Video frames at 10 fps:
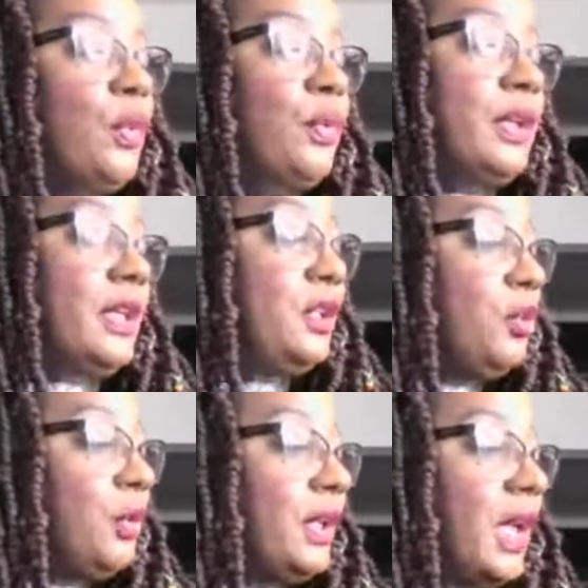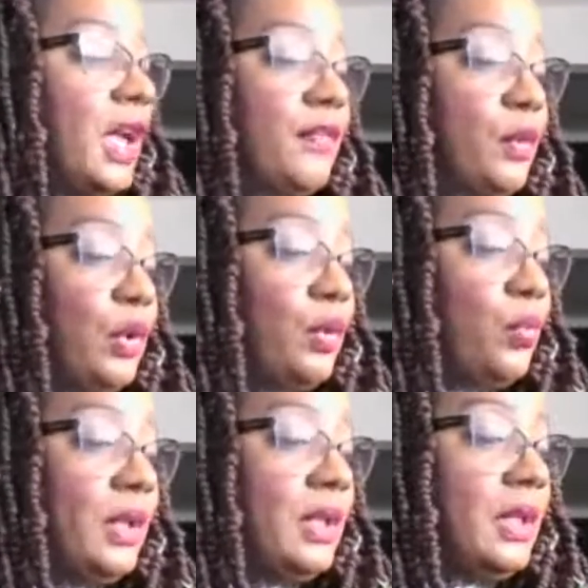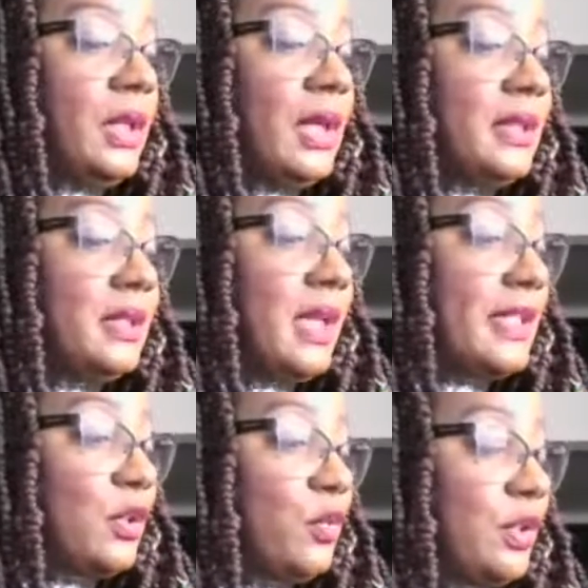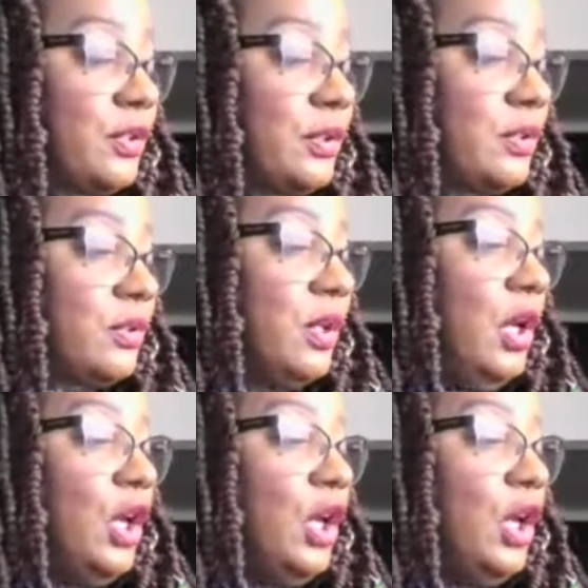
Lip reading: were ignoring everyone waiting in line to ask questions.